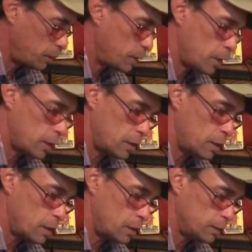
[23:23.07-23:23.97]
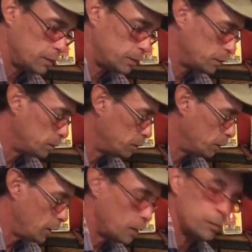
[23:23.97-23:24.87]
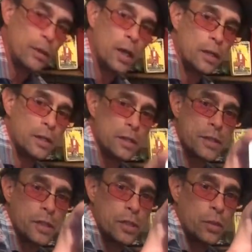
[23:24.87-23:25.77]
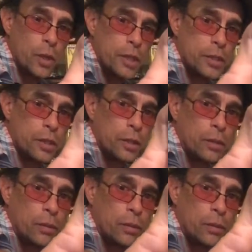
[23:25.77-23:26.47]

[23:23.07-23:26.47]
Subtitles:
Not at all. No, not in this situation.